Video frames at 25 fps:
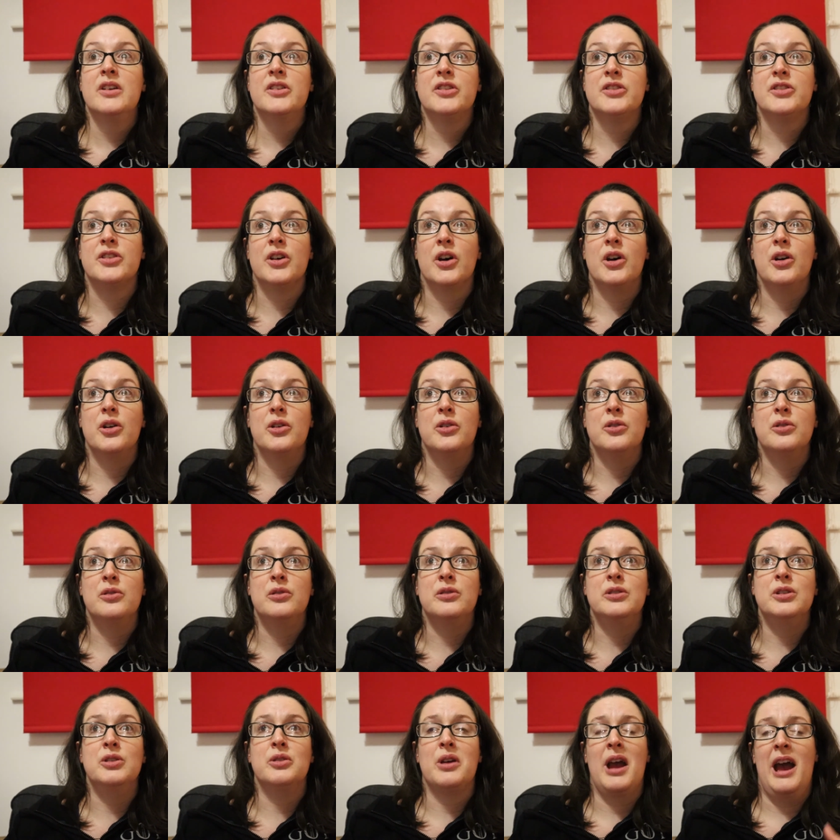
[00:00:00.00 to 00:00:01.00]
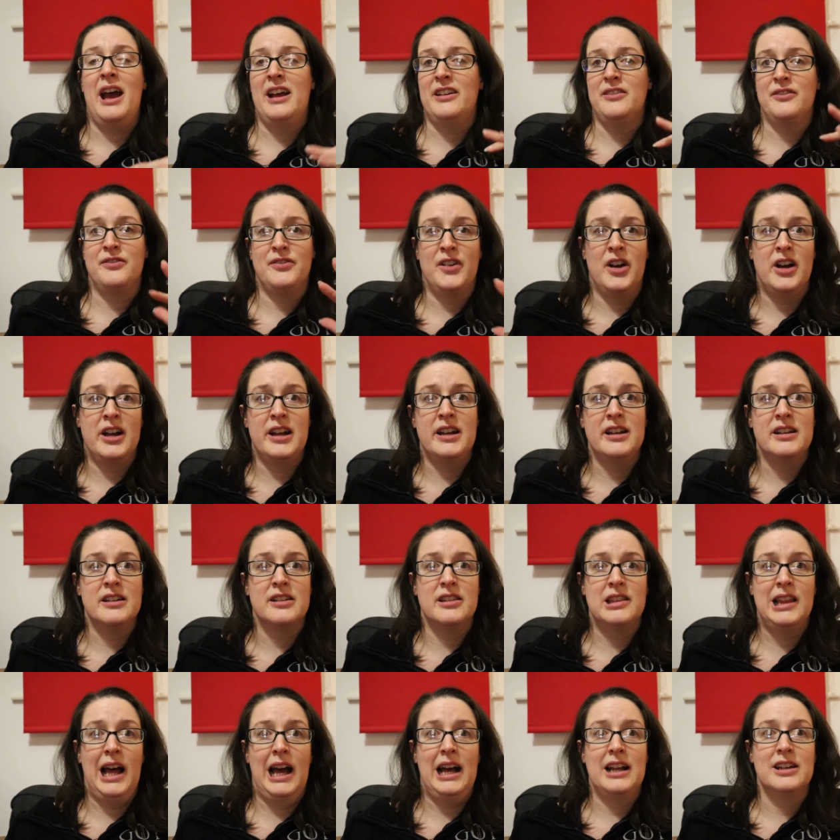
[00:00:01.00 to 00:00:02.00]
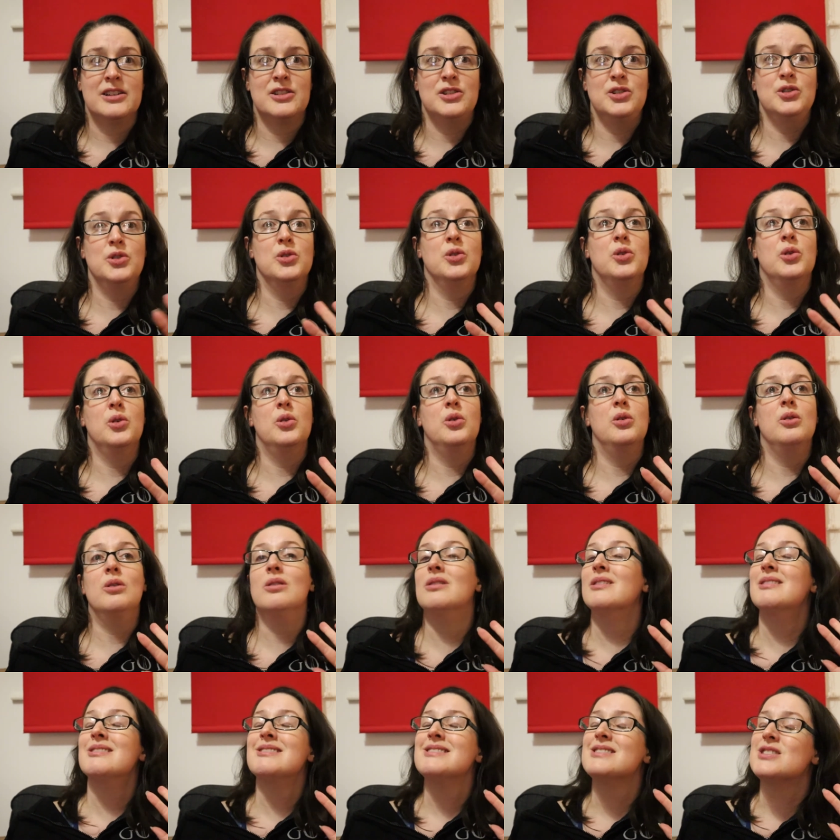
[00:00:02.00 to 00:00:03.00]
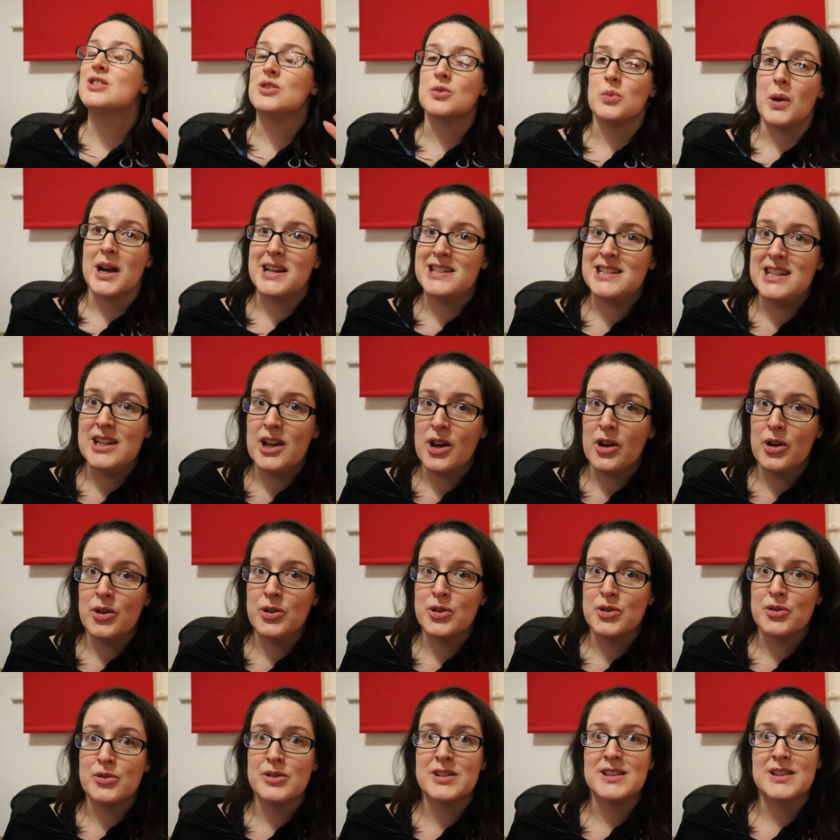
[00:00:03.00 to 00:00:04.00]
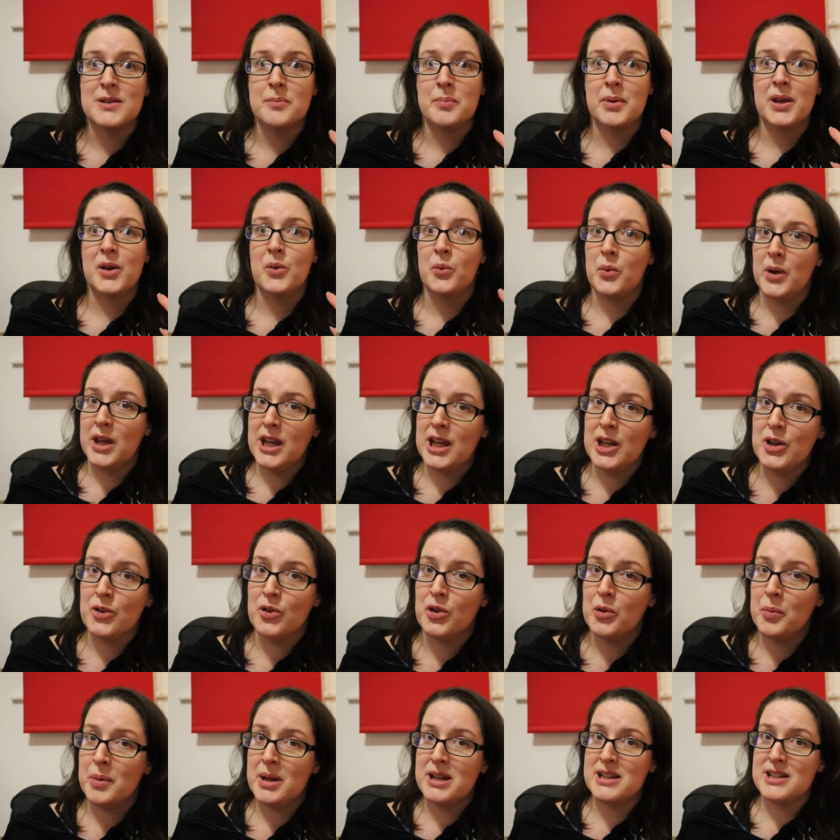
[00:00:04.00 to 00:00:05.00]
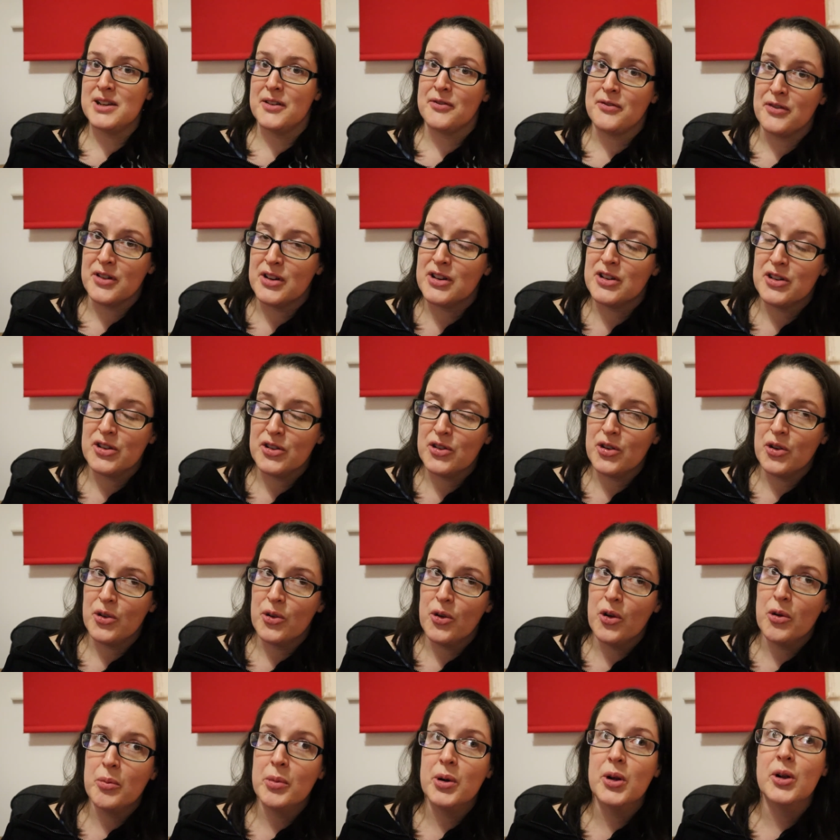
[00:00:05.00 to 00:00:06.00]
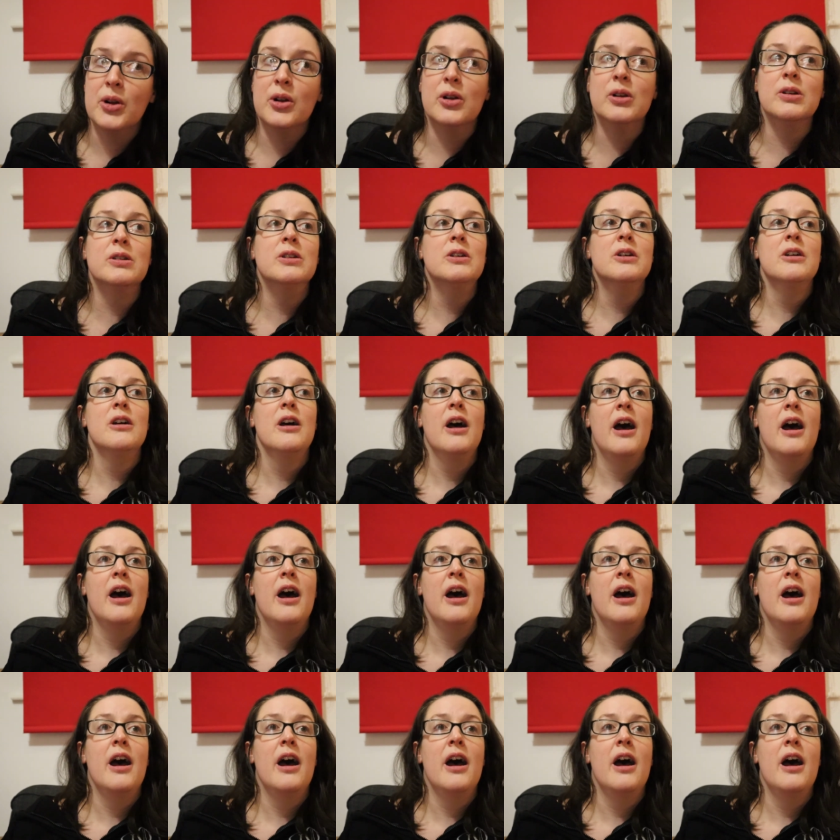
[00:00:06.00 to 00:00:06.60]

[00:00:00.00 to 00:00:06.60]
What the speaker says: So you can find that your sweaty odour is a bit weird or a bit different to normal,